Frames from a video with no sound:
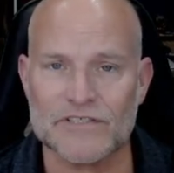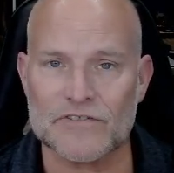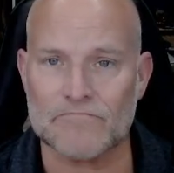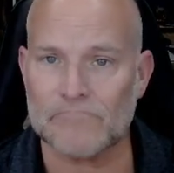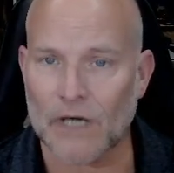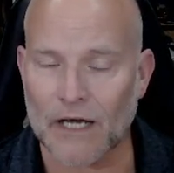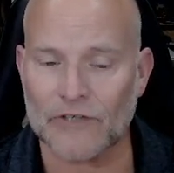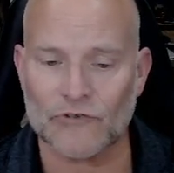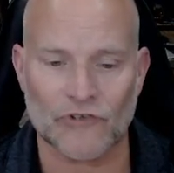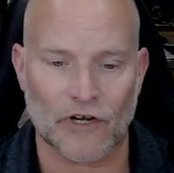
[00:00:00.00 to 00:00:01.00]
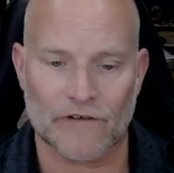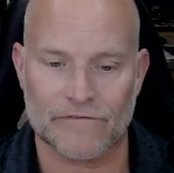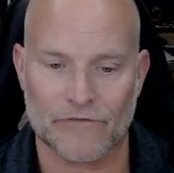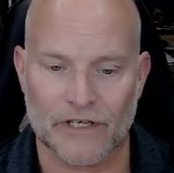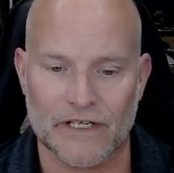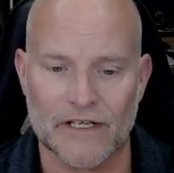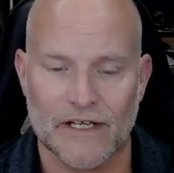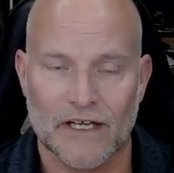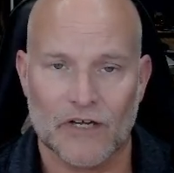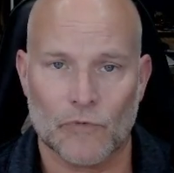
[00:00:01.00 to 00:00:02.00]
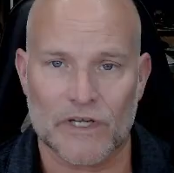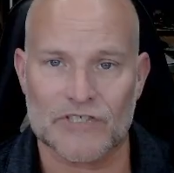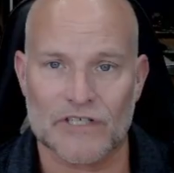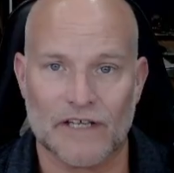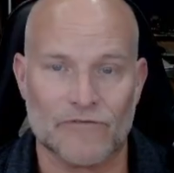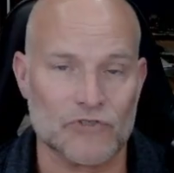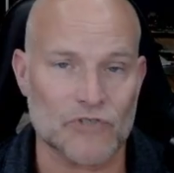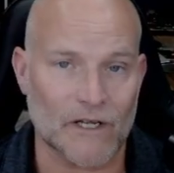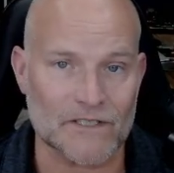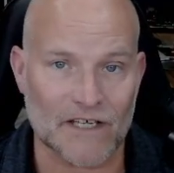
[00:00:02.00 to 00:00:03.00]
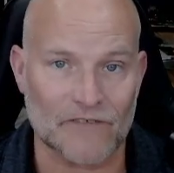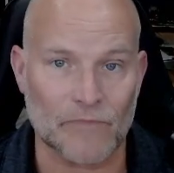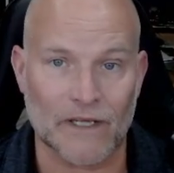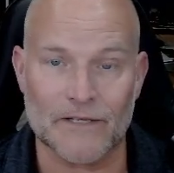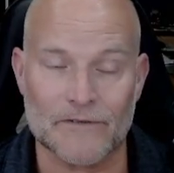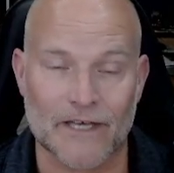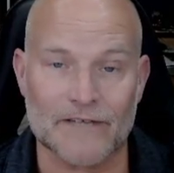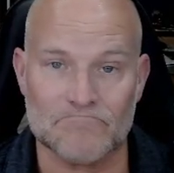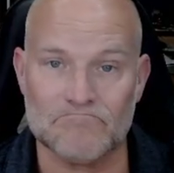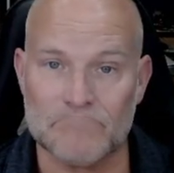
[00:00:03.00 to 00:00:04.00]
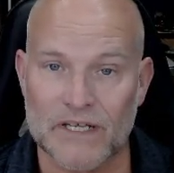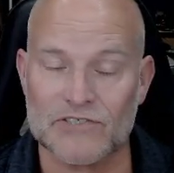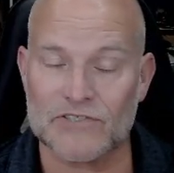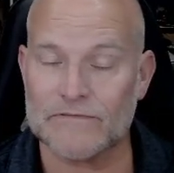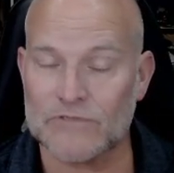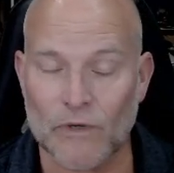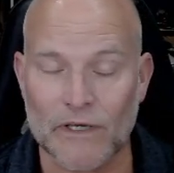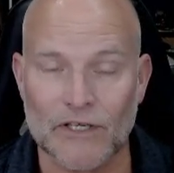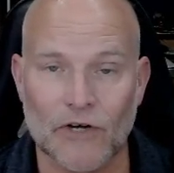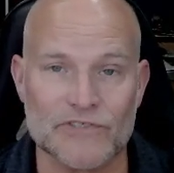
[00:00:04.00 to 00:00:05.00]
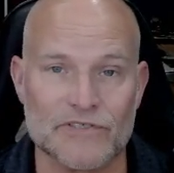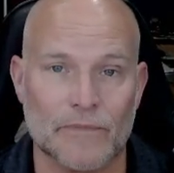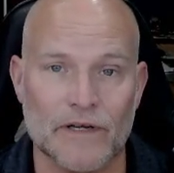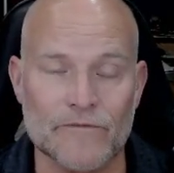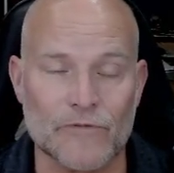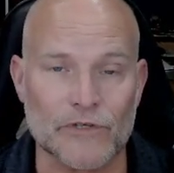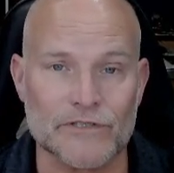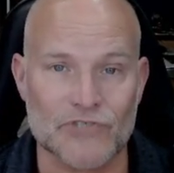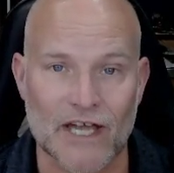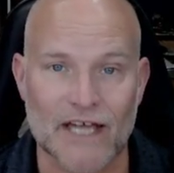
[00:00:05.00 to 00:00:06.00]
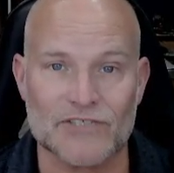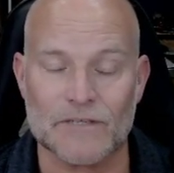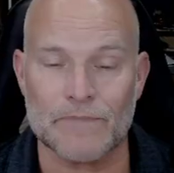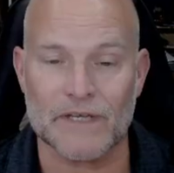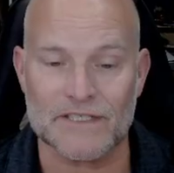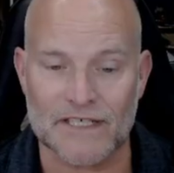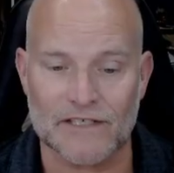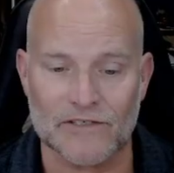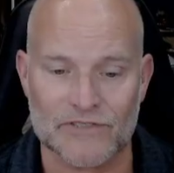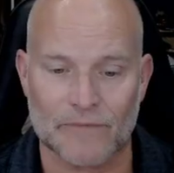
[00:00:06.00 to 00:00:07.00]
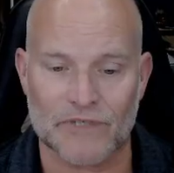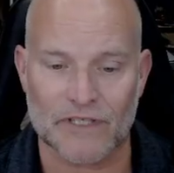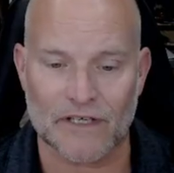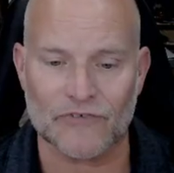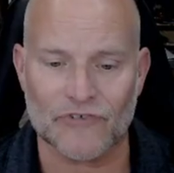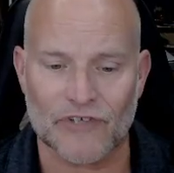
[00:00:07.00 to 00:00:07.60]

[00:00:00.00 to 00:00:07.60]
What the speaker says: The models are free, which if you're trying to save money, that beats $20 a month for ChatGPT or something else.